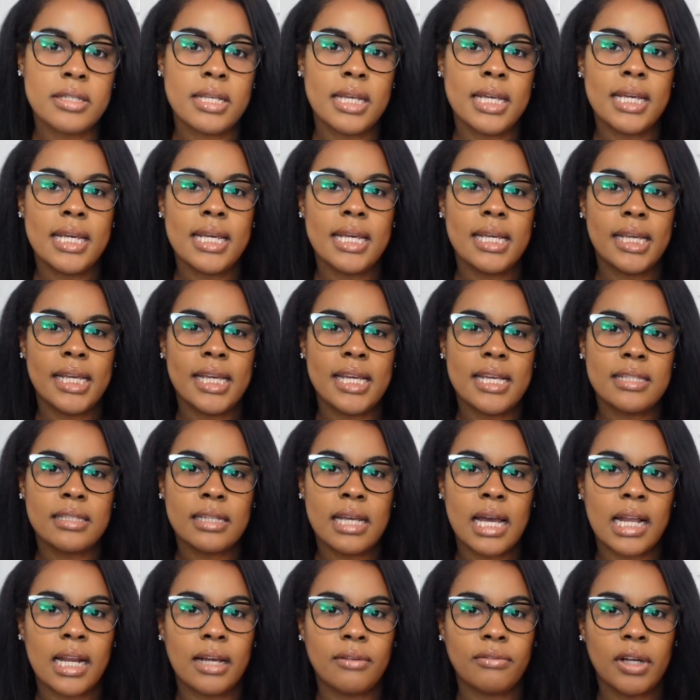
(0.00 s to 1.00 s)
It is
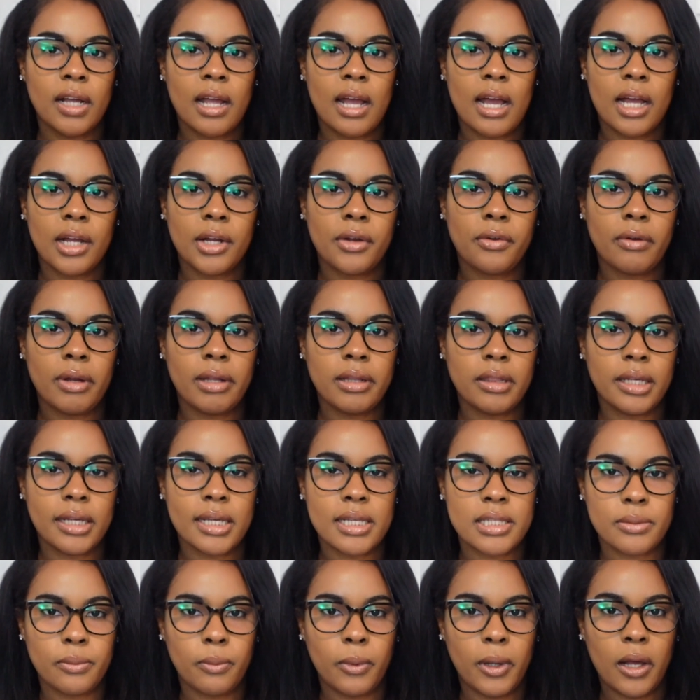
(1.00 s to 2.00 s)
kind of a concrete look
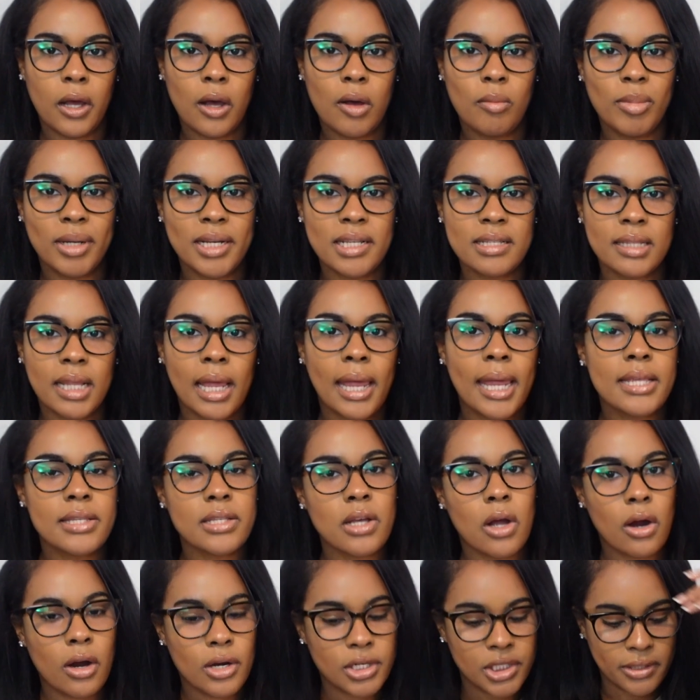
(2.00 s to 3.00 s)
as well, but it's not as
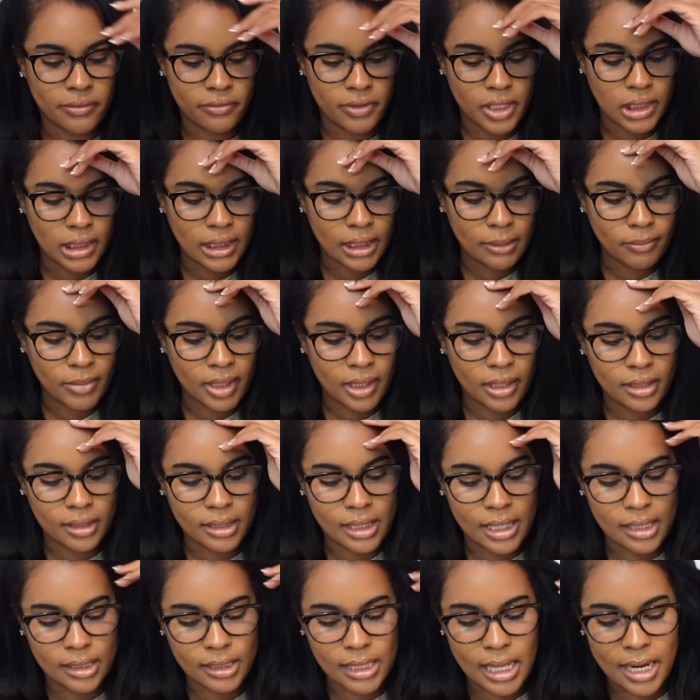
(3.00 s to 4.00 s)
harsh of it being
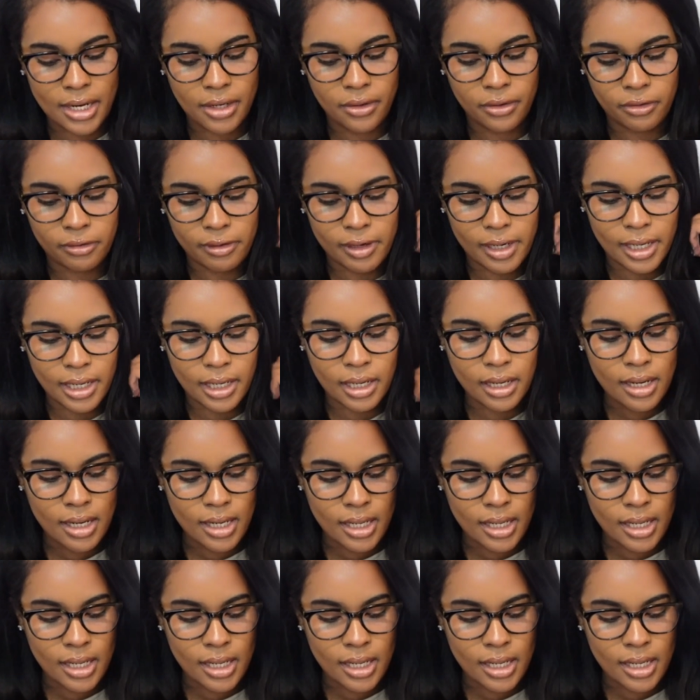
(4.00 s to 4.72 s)
that light gray.